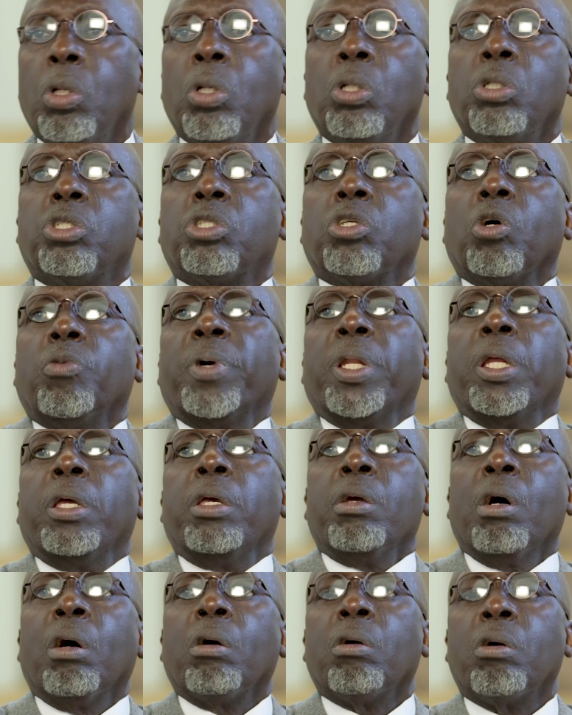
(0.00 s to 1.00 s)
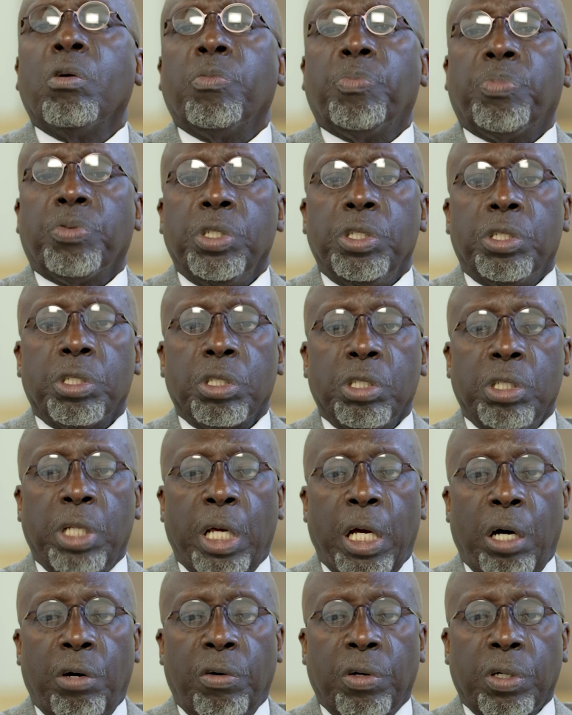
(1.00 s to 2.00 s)
So many younger preachers
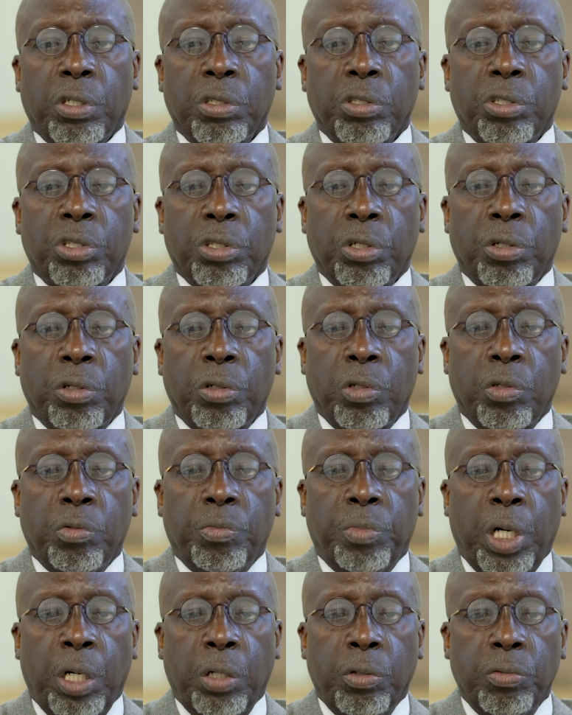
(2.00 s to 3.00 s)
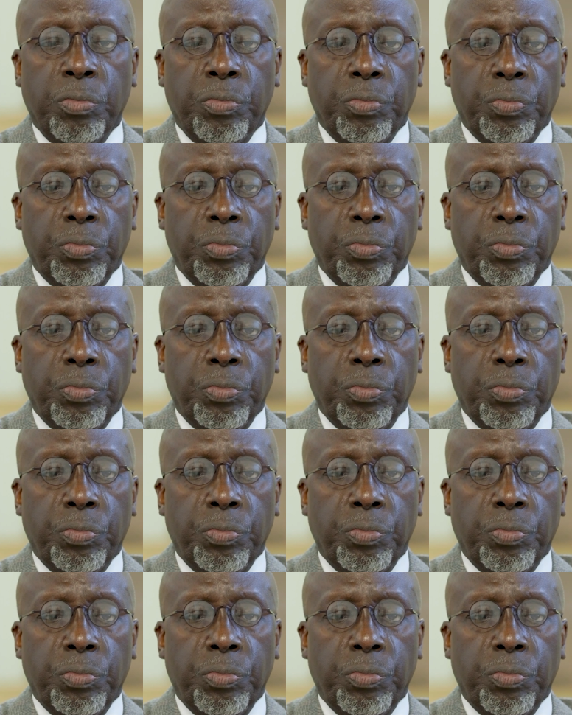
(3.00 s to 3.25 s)
now are concerned about